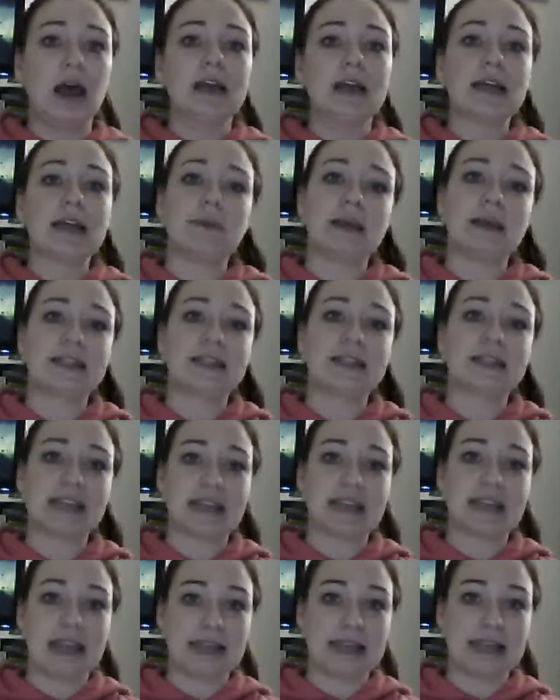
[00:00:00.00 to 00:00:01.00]
not because I
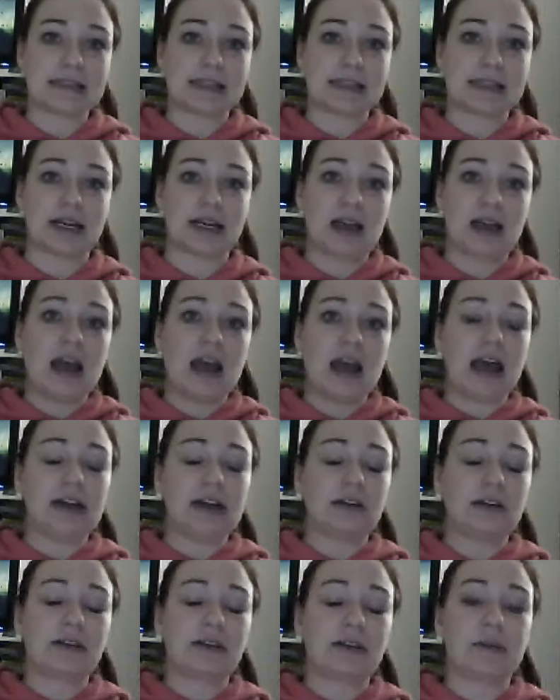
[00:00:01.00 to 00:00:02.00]
had cancer, I had
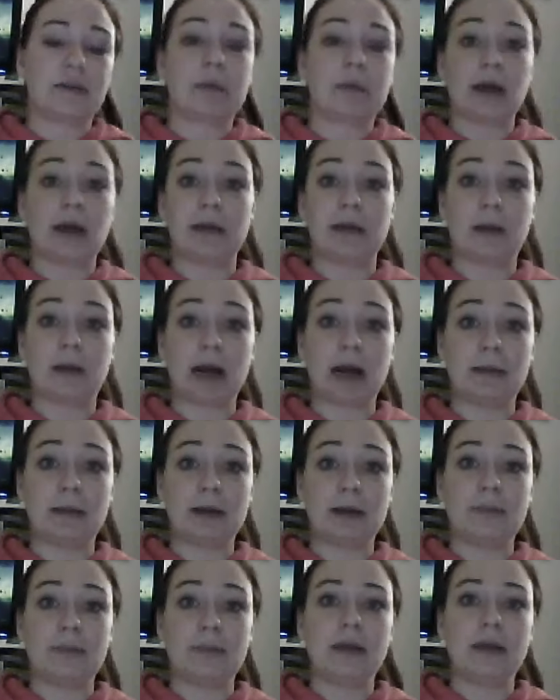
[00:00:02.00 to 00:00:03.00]
another blood
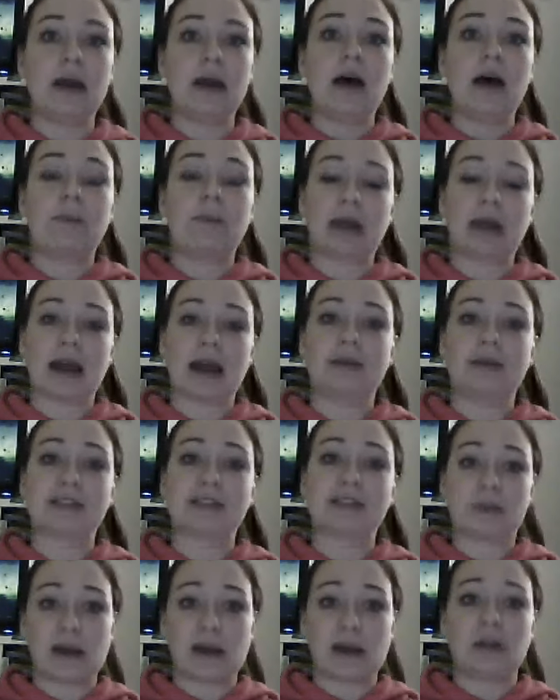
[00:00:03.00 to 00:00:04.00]
problem, but I was
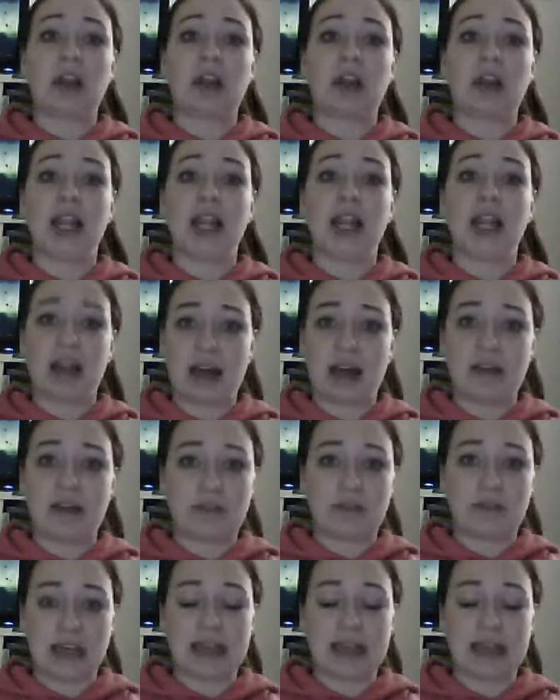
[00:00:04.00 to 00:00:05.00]
around a lot of
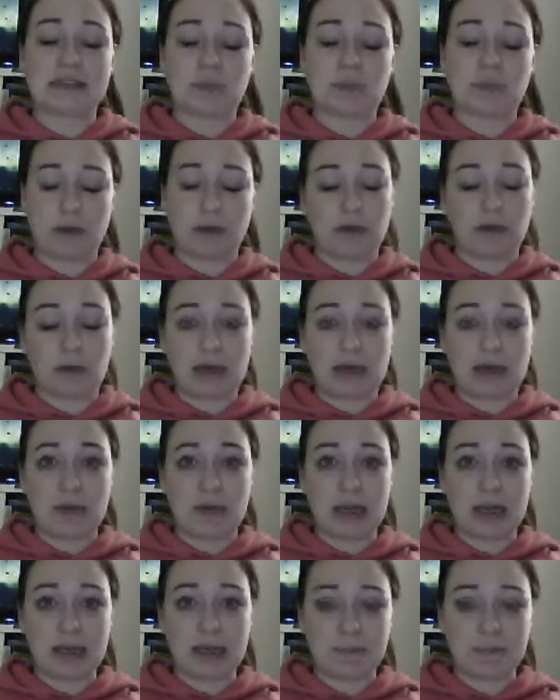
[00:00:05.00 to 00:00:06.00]
kids with
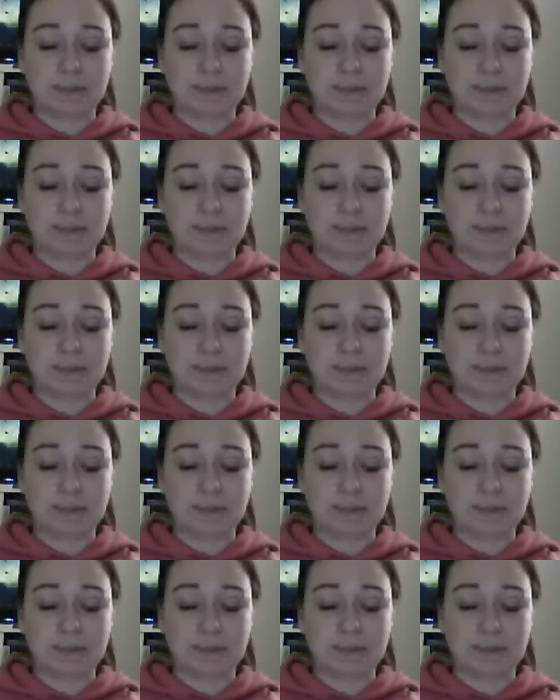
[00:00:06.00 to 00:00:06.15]
leukemia.